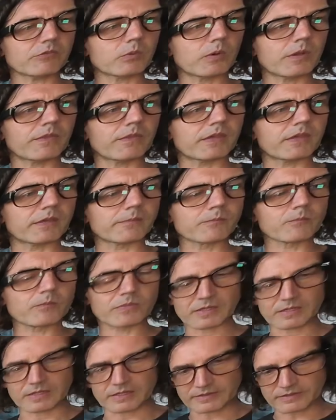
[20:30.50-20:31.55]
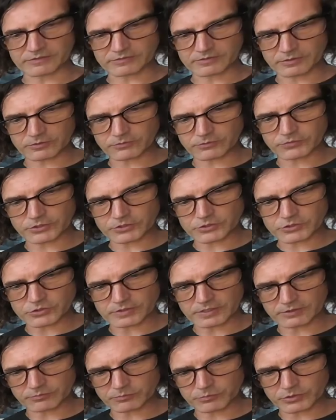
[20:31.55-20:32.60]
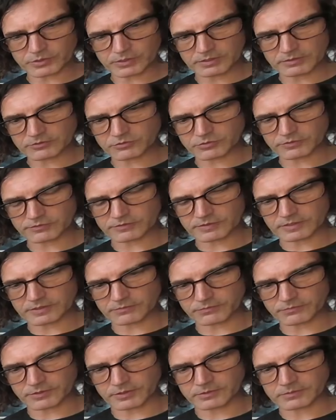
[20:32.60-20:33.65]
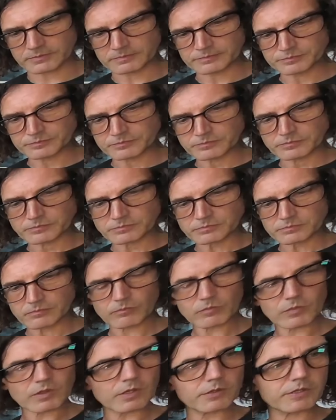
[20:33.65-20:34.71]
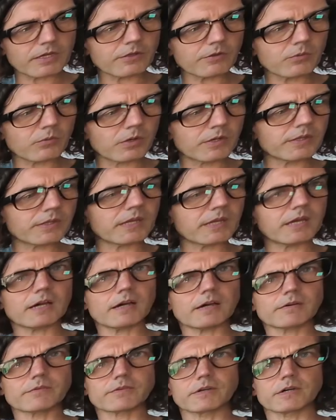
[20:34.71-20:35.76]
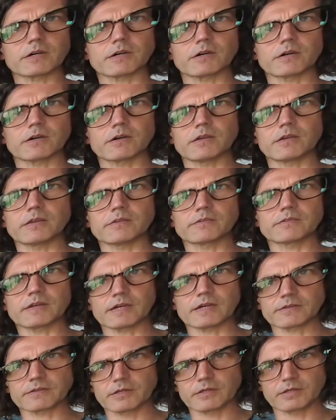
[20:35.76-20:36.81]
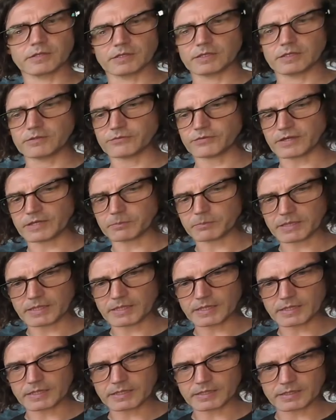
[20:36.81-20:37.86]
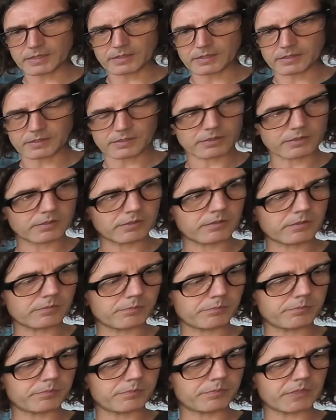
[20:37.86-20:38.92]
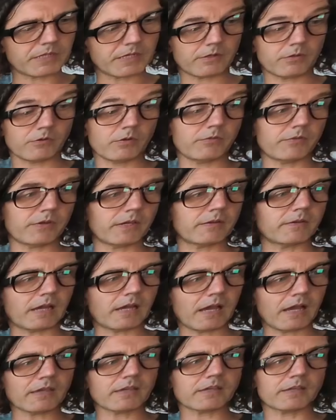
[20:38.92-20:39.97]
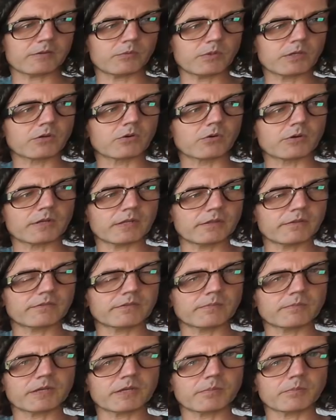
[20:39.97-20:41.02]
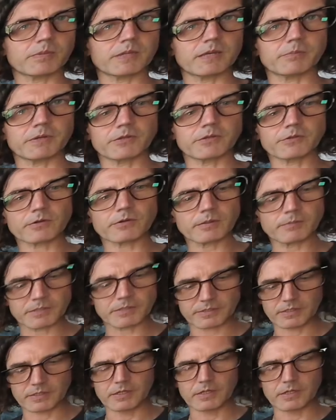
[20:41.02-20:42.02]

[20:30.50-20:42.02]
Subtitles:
one thing, and that's another feature that's pretty interesting and fun. The other one that I have is that if I play, I don't know if I can record and at the same time play Pandora, but